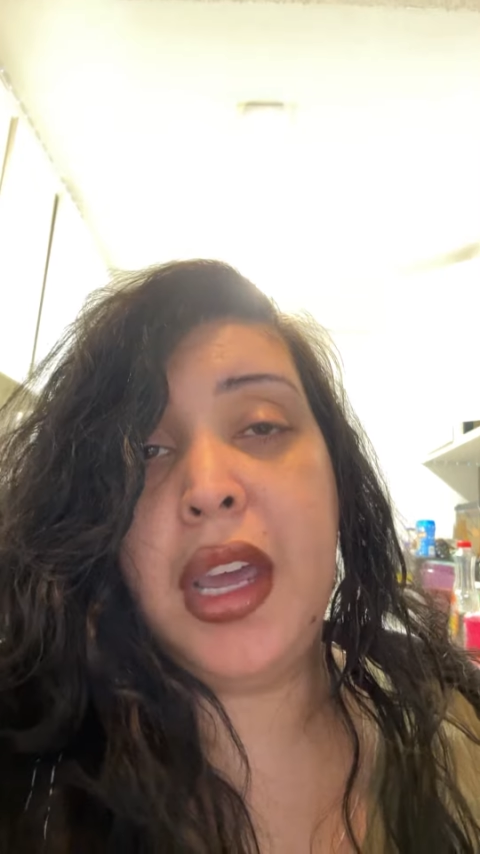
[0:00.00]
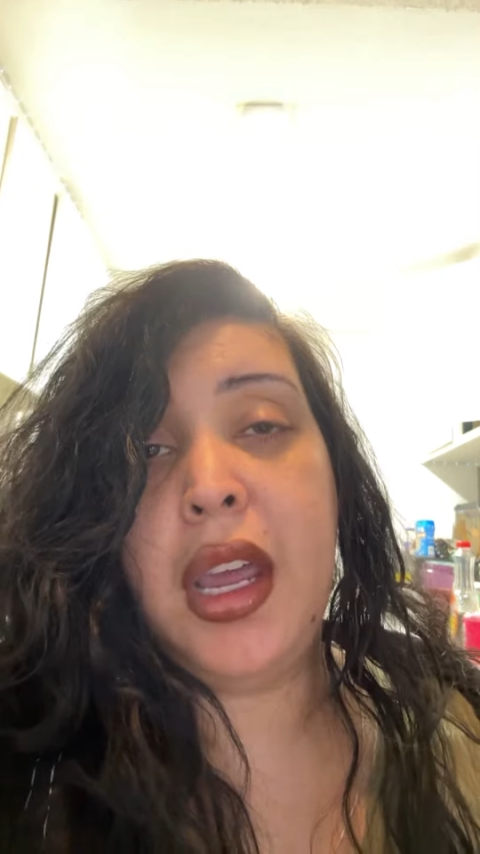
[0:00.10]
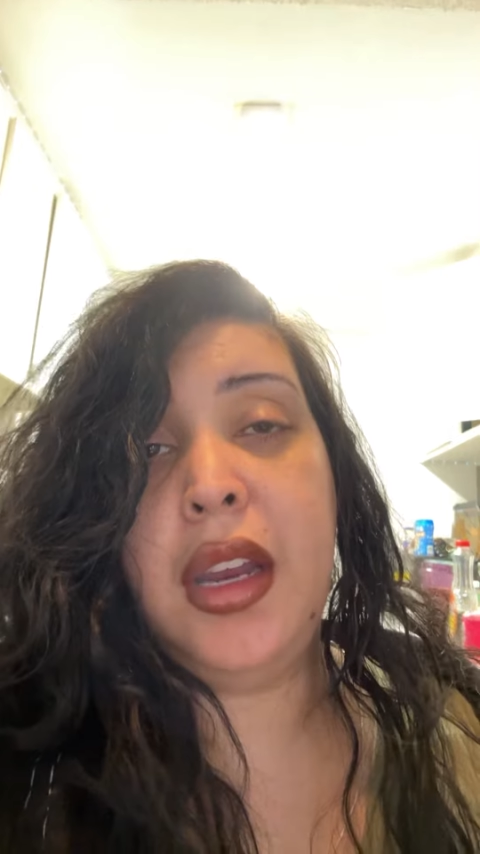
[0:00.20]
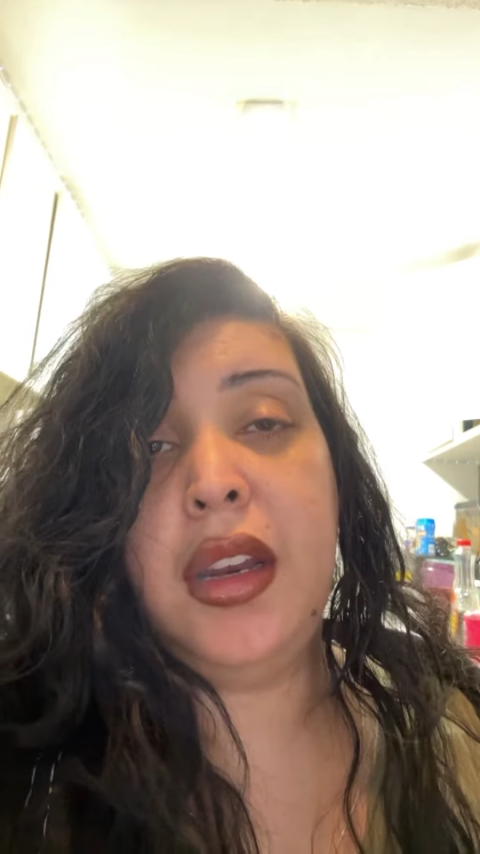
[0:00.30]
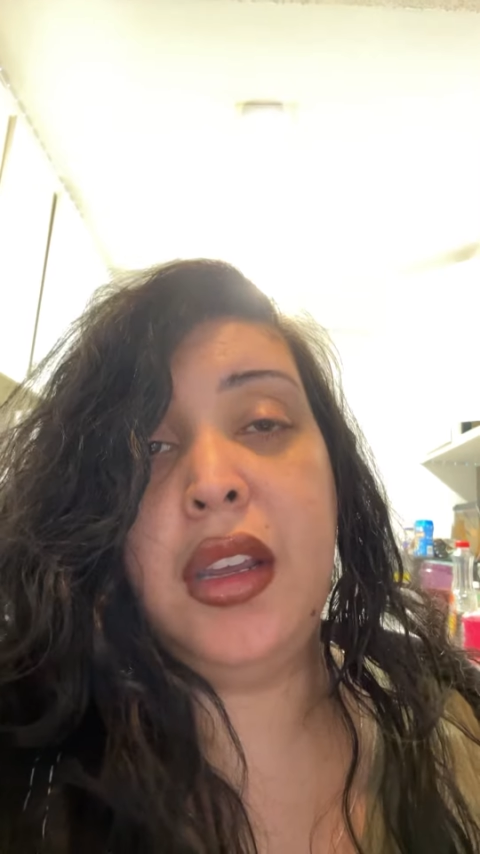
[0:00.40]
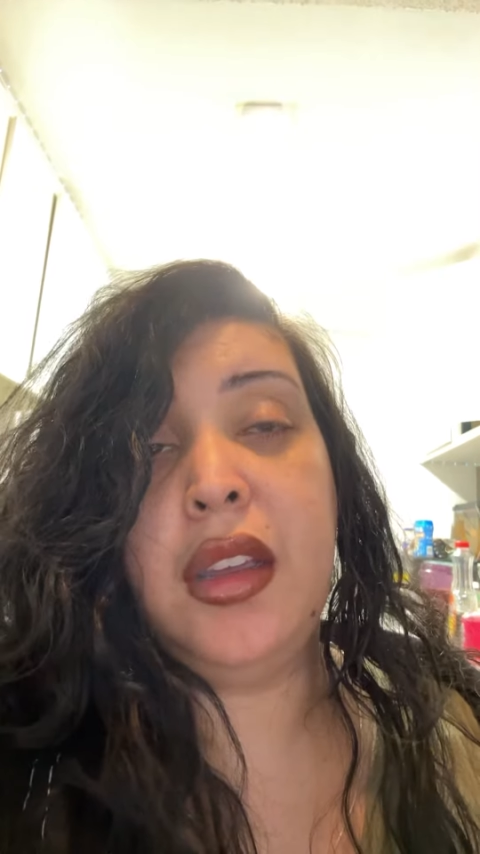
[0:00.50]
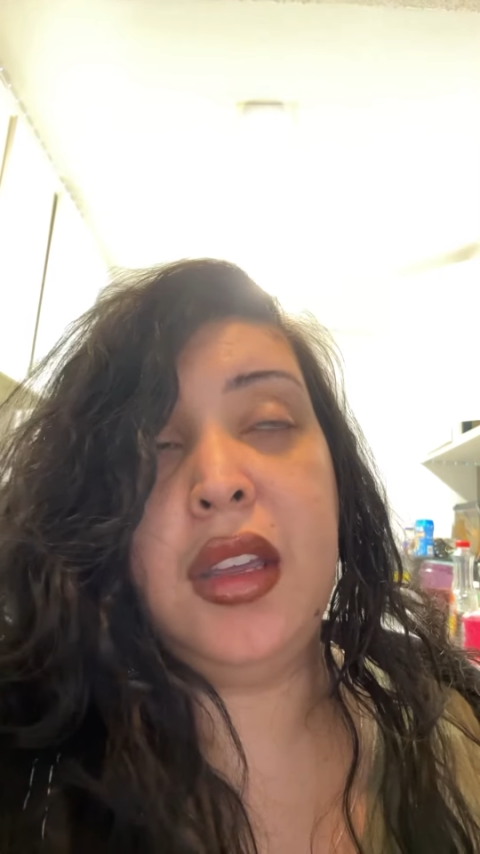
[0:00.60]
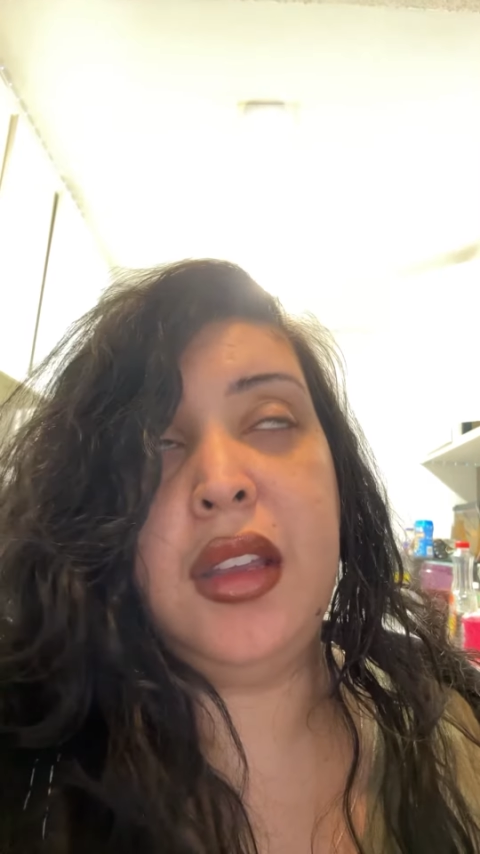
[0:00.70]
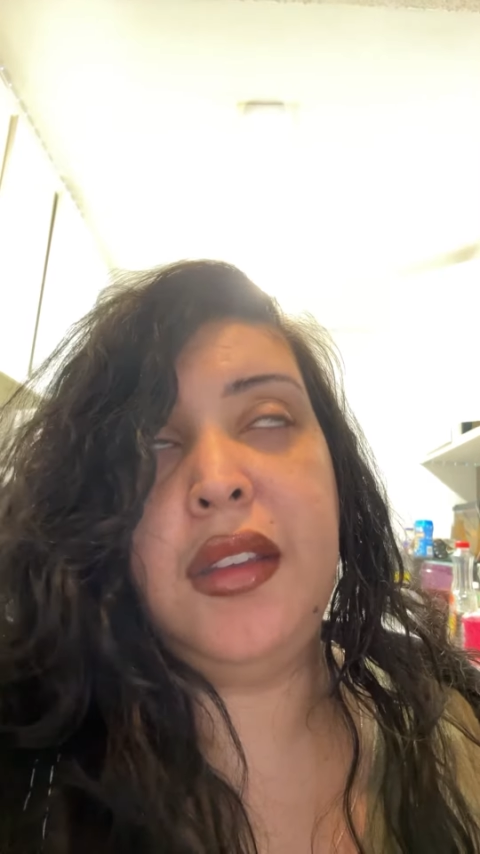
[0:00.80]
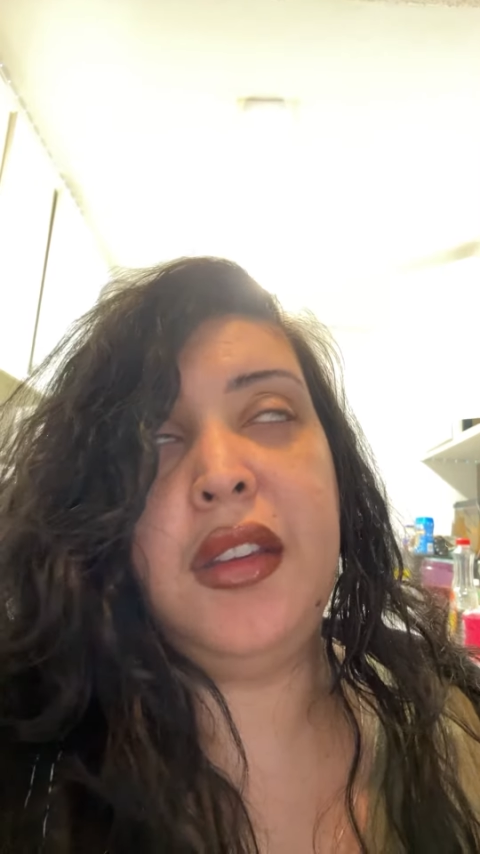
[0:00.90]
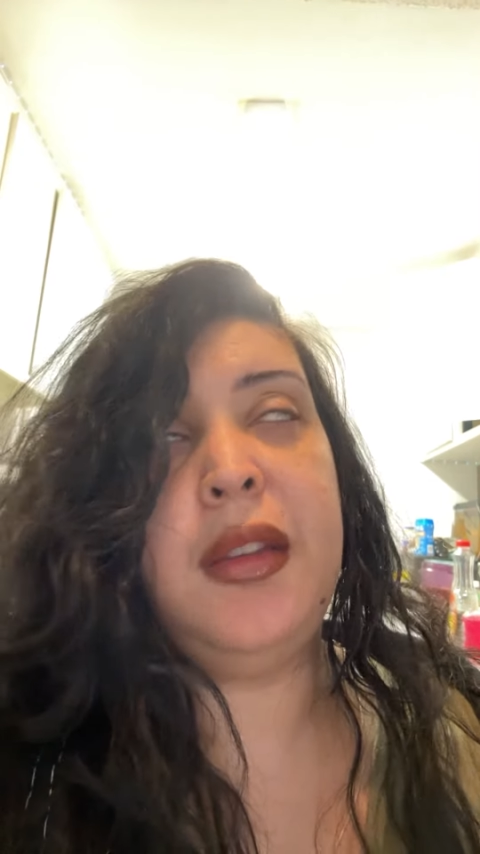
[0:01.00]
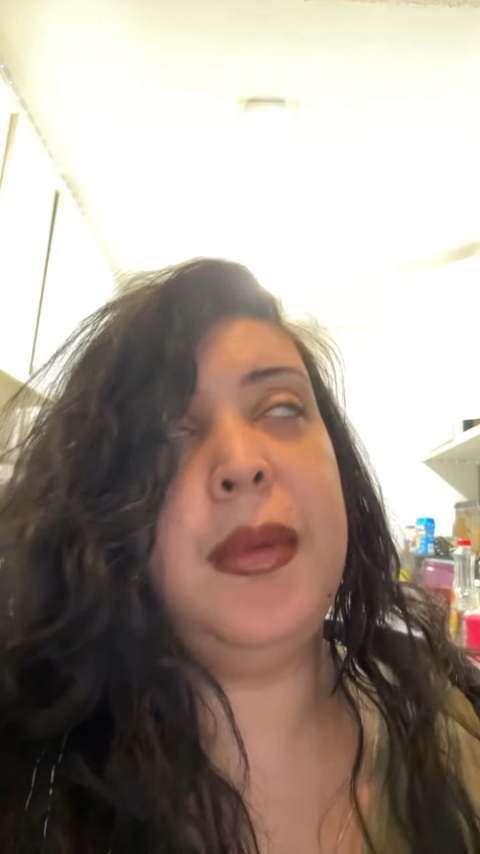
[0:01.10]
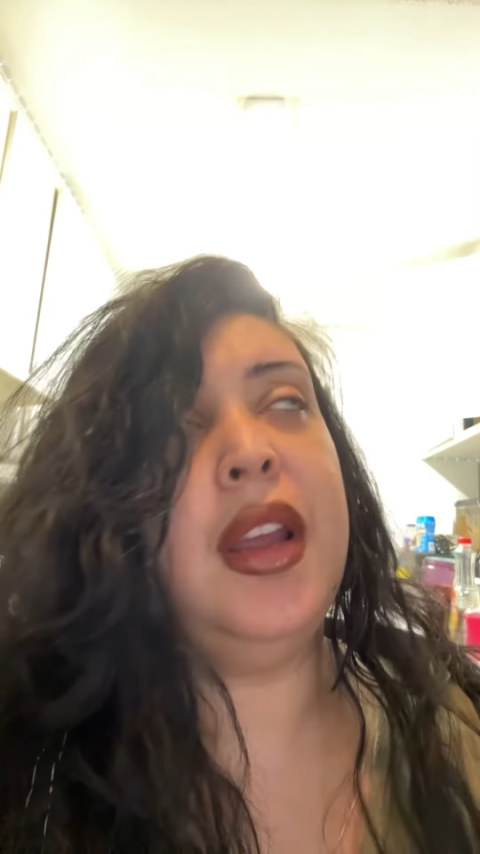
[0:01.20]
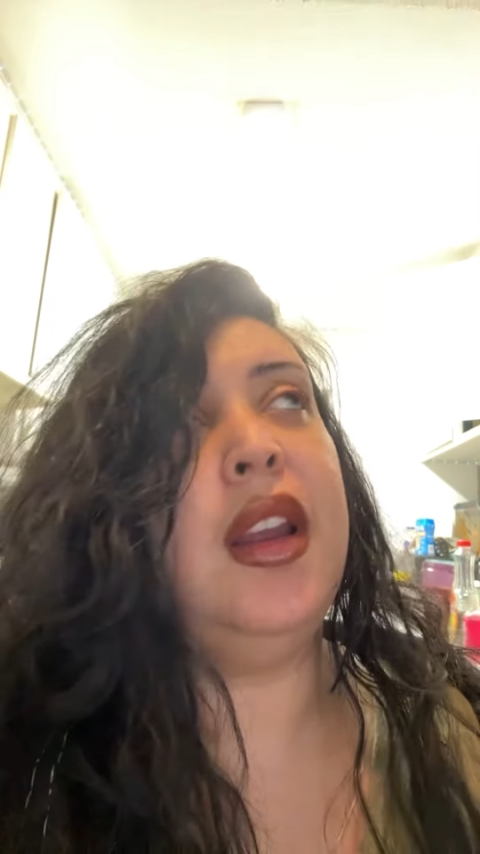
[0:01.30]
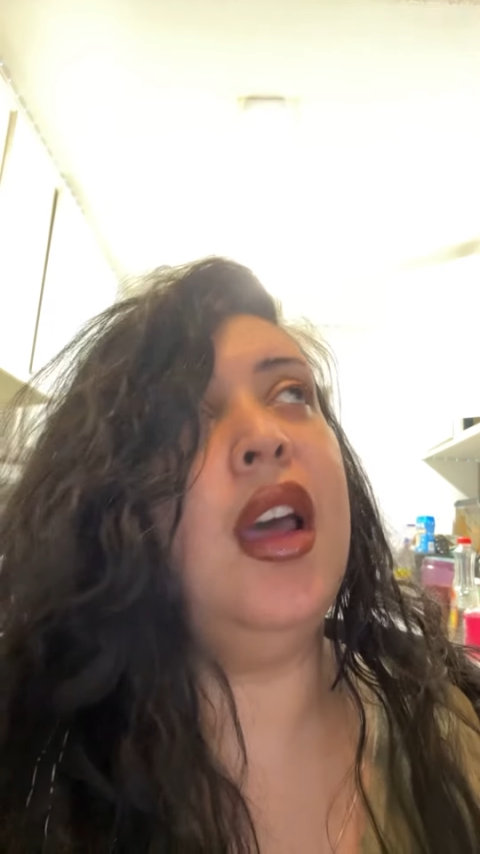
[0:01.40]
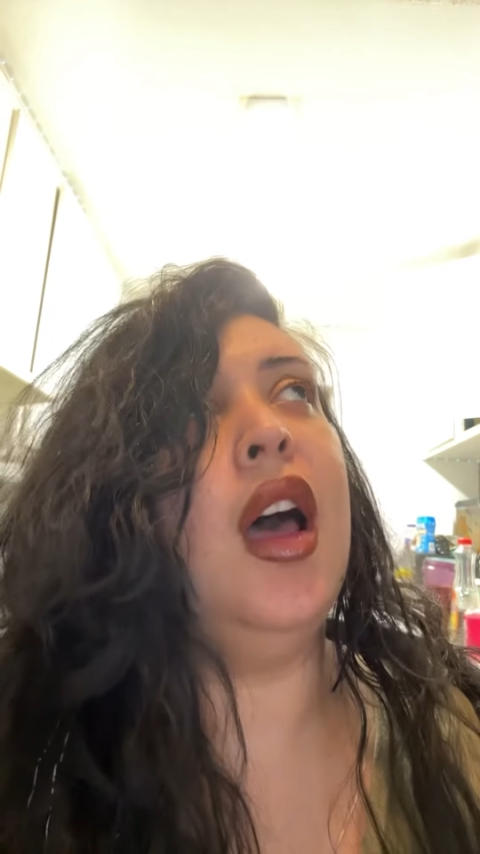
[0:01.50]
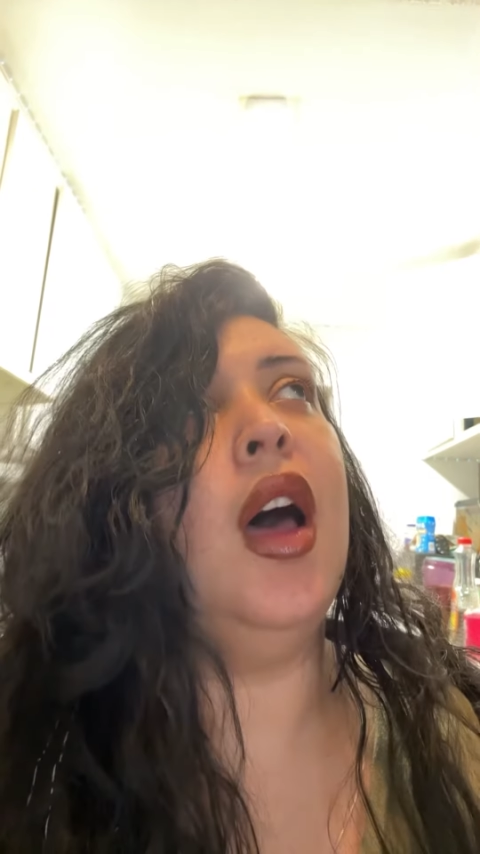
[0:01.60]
And it's just been